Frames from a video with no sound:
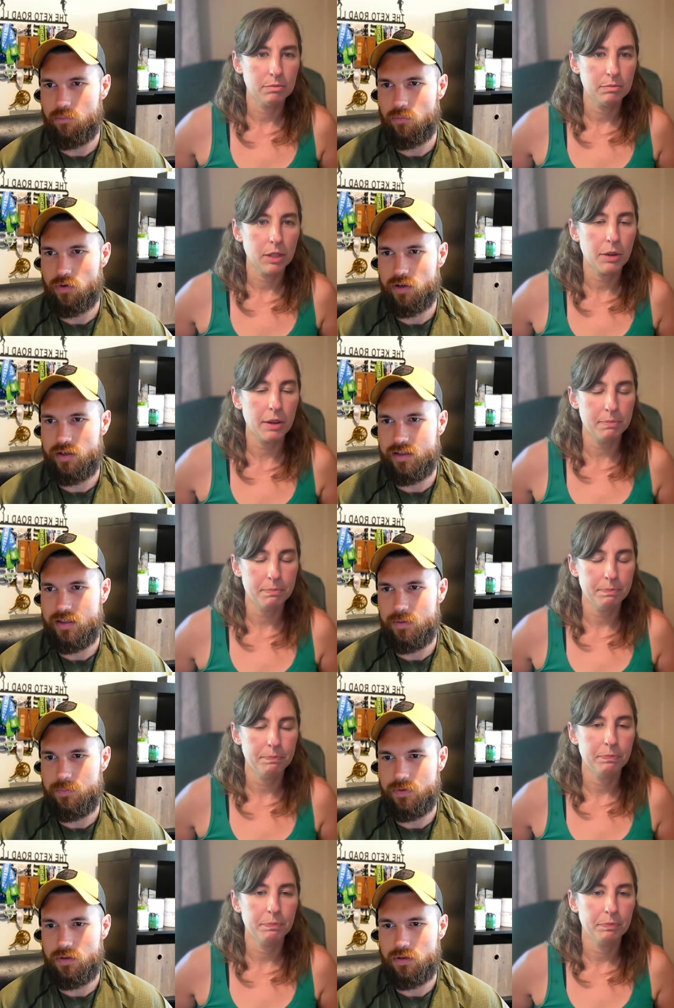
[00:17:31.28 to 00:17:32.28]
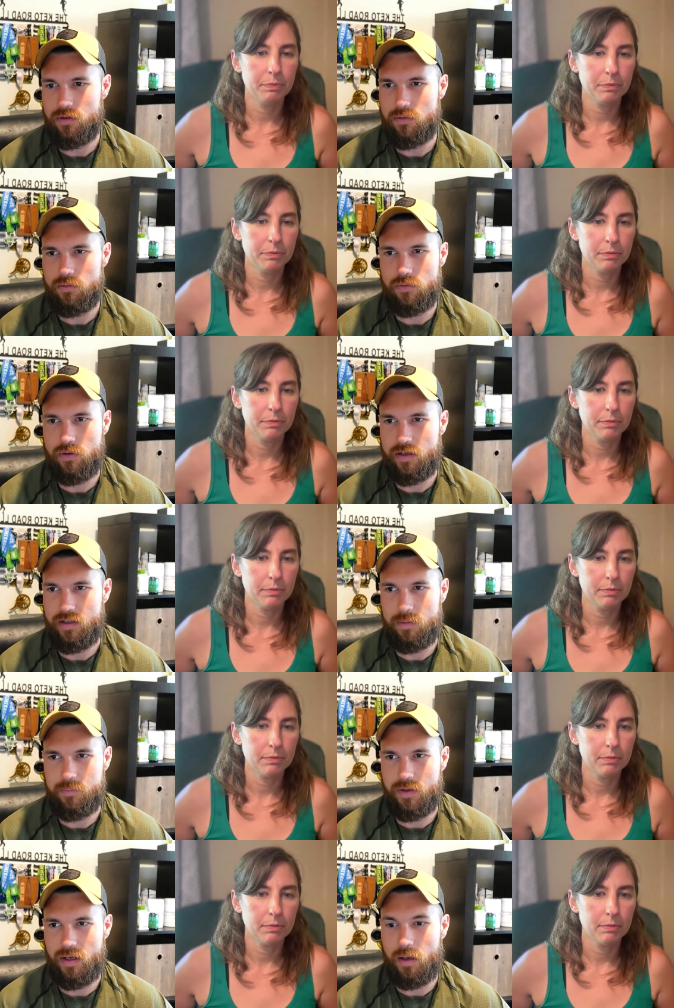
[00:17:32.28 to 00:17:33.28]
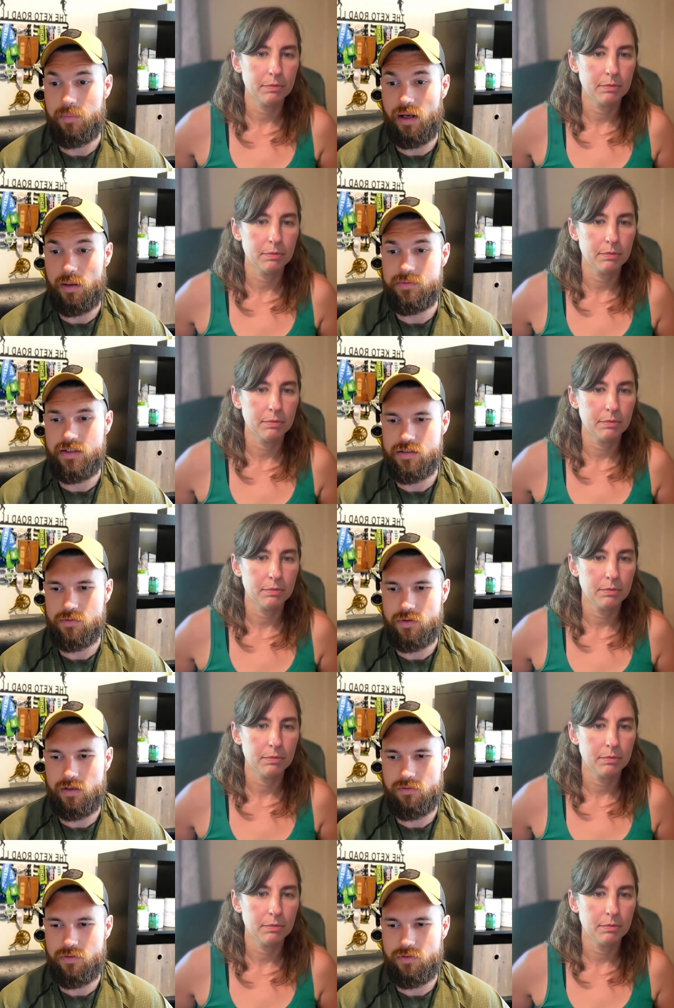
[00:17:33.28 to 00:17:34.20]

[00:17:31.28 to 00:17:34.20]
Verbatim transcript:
Speaker 1: We're going to keep your running. I'm not, I'm going to update your running for